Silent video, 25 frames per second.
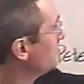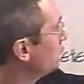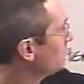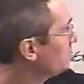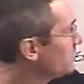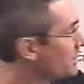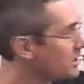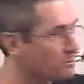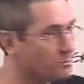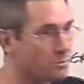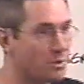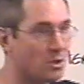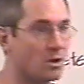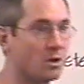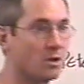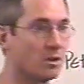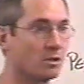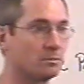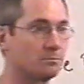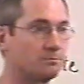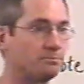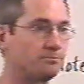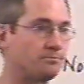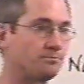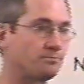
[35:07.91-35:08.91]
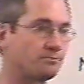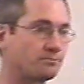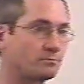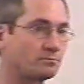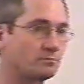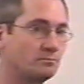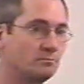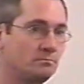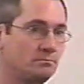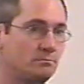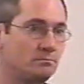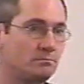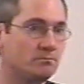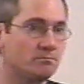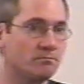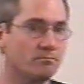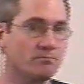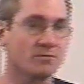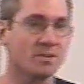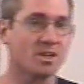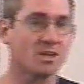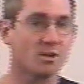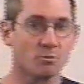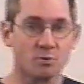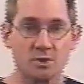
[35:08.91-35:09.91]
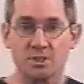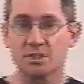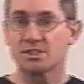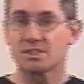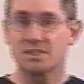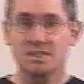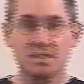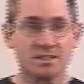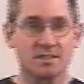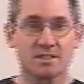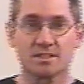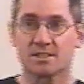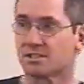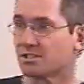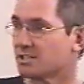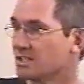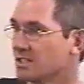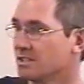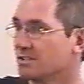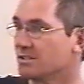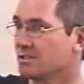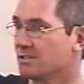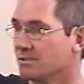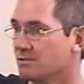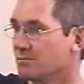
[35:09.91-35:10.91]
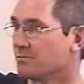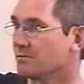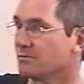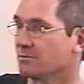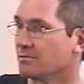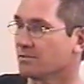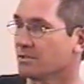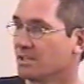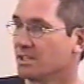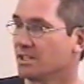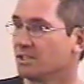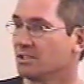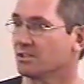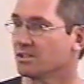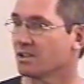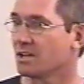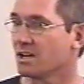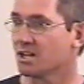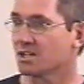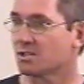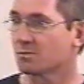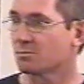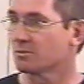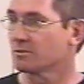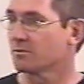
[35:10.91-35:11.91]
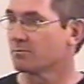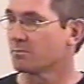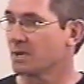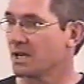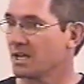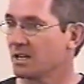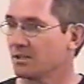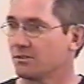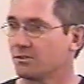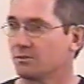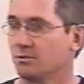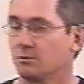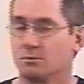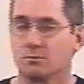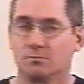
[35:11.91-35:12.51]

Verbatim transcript: and Paul. We see this in, in the Gospel of Matthew.